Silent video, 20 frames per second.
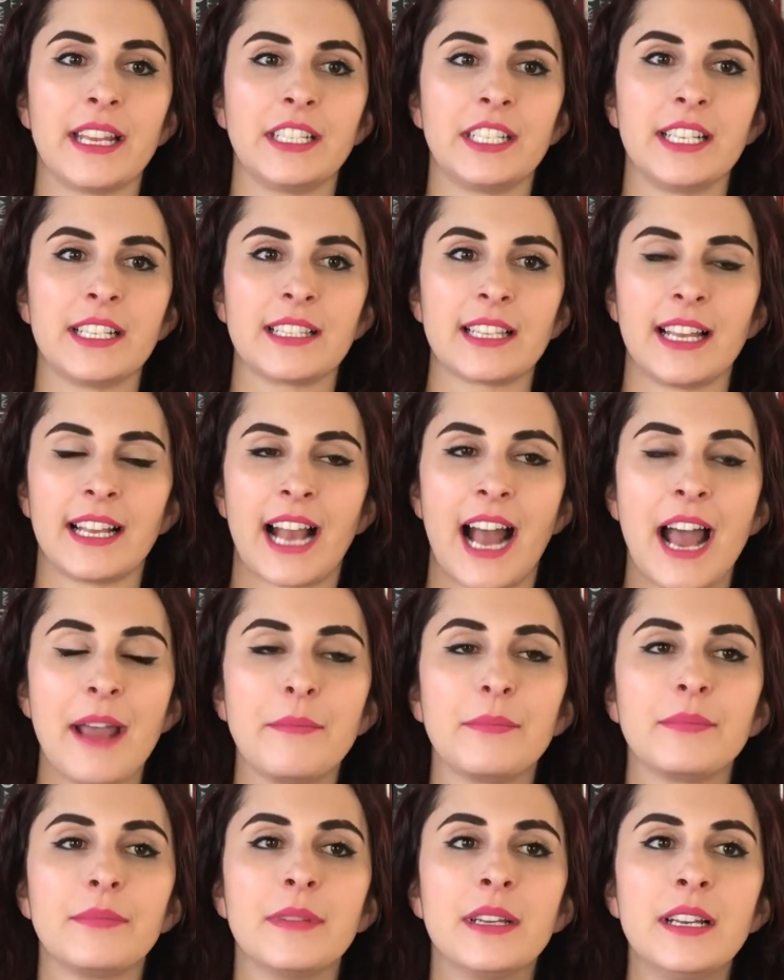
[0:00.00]
And she's like,
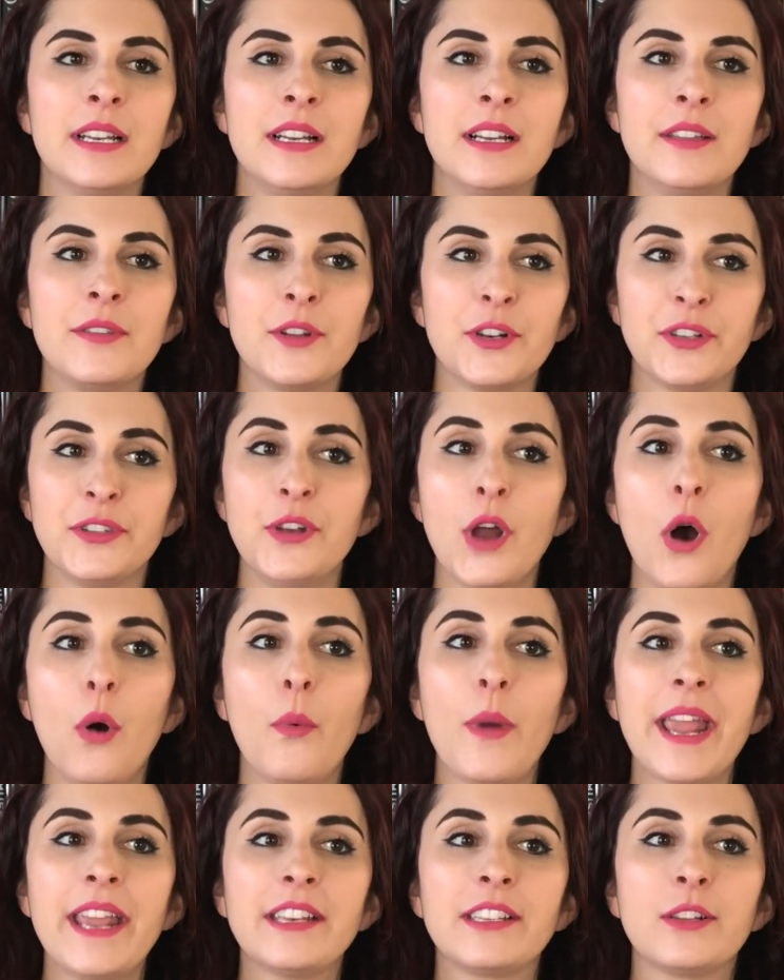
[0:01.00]
I'm, there's no
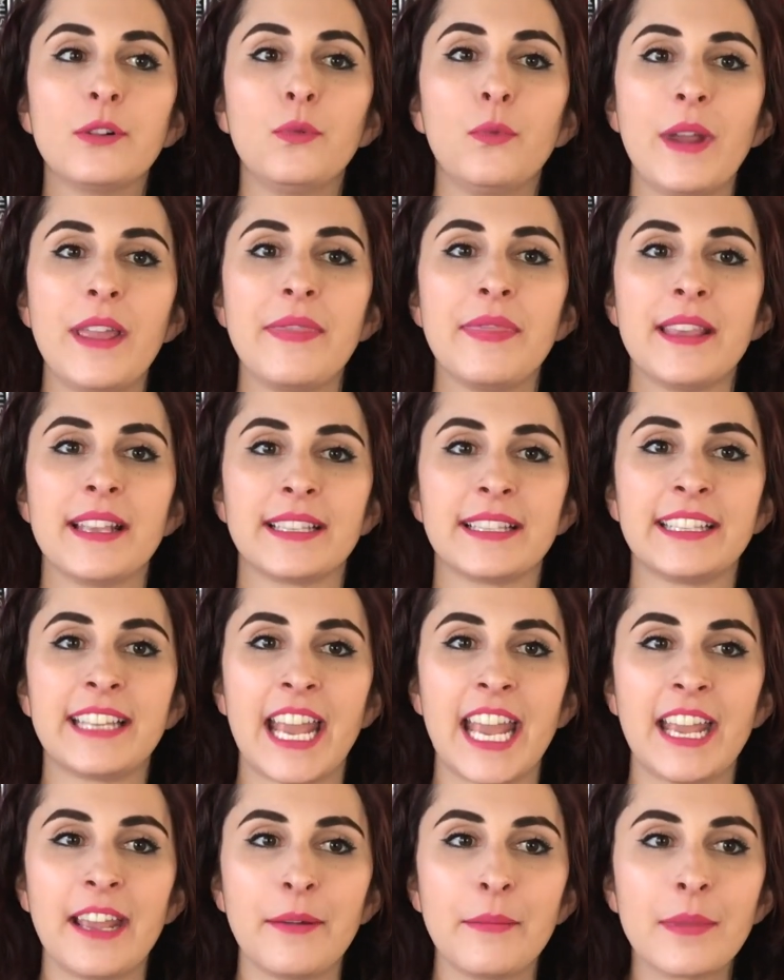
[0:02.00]
way to win this
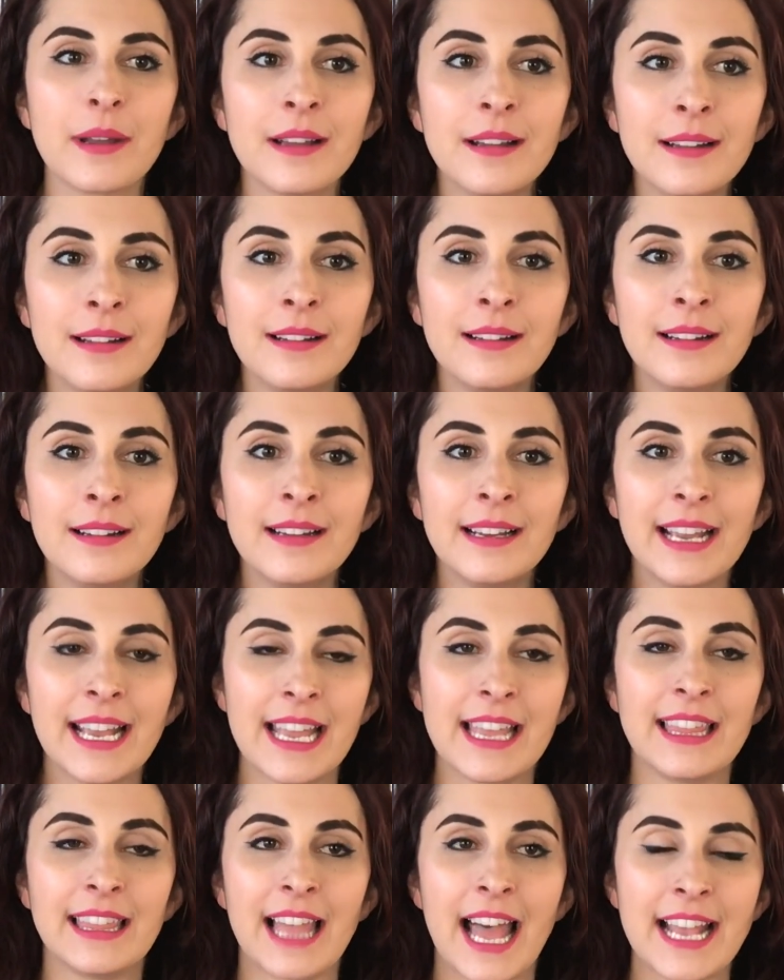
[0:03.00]
game
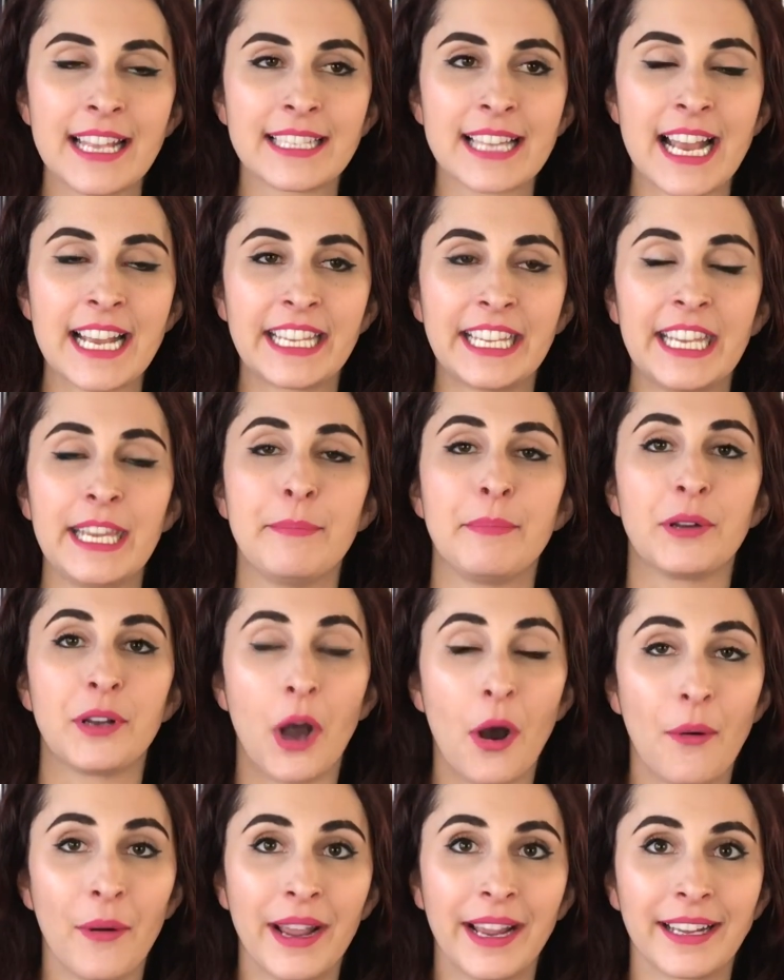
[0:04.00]
unless I keep
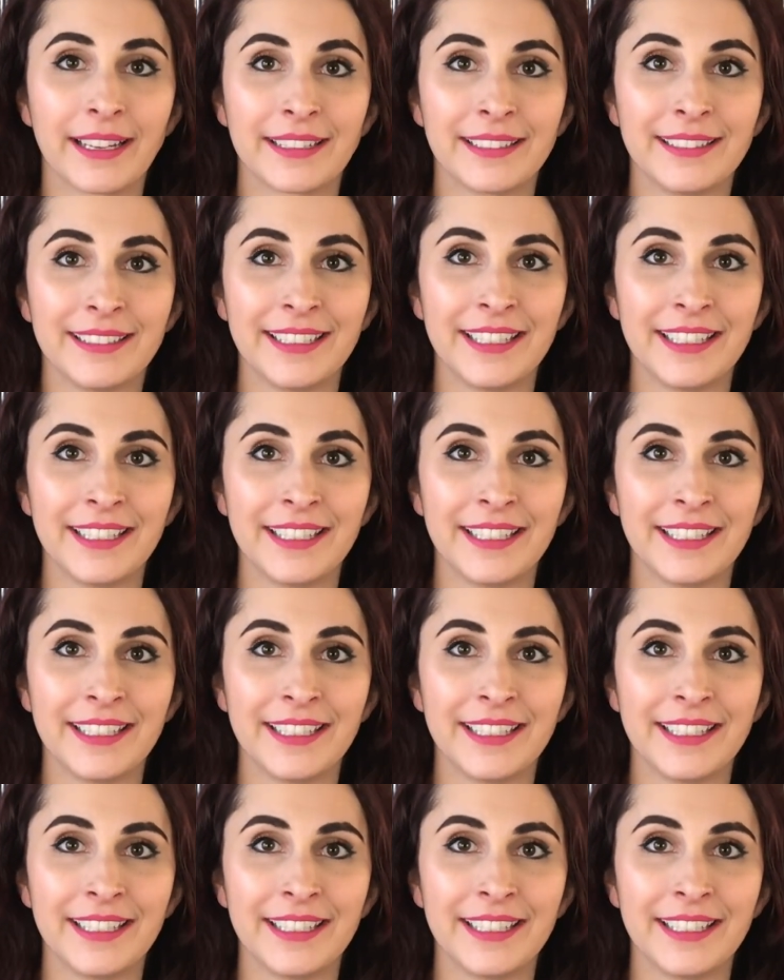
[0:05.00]
going.